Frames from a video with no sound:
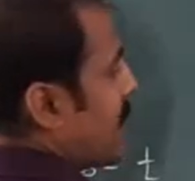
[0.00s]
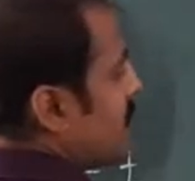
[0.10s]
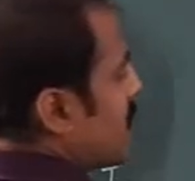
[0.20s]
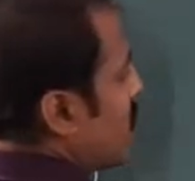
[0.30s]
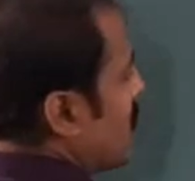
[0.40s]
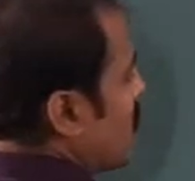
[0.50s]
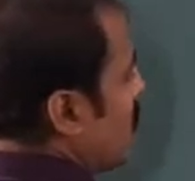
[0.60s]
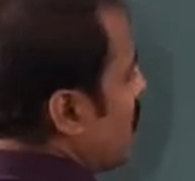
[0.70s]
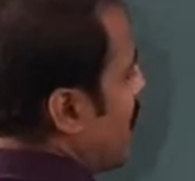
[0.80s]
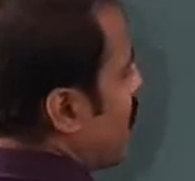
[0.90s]
is equal to
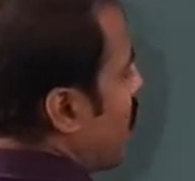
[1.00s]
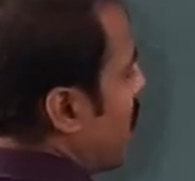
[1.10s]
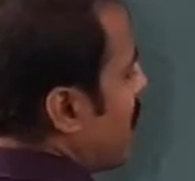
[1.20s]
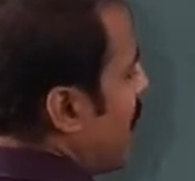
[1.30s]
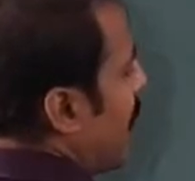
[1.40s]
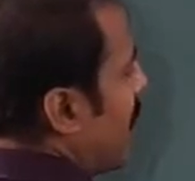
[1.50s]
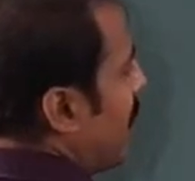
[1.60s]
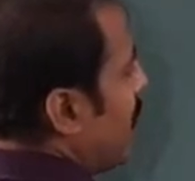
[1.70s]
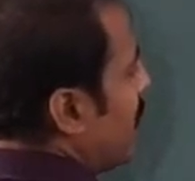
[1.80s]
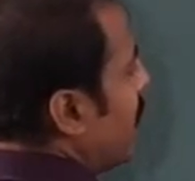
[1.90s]
1 upon a
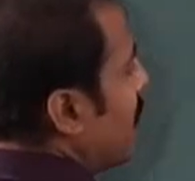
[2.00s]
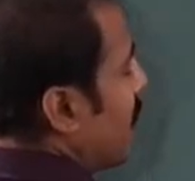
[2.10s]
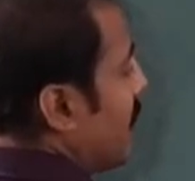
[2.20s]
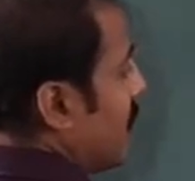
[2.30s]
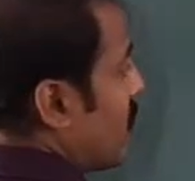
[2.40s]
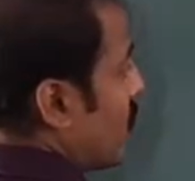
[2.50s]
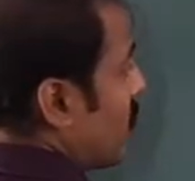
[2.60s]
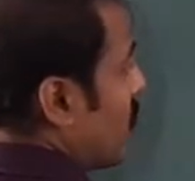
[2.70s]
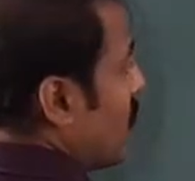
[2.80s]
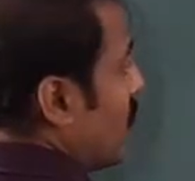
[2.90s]

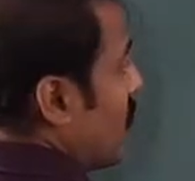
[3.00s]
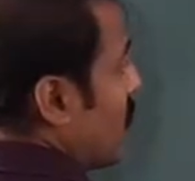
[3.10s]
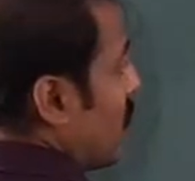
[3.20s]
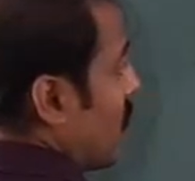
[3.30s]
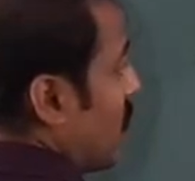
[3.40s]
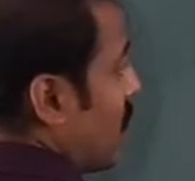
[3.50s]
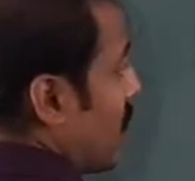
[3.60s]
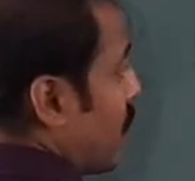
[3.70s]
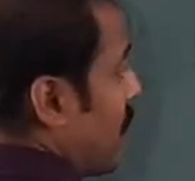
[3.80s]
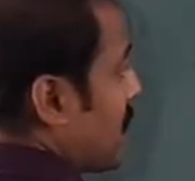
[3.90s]
into,
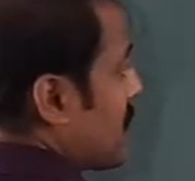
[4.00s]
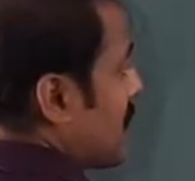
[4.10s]
replace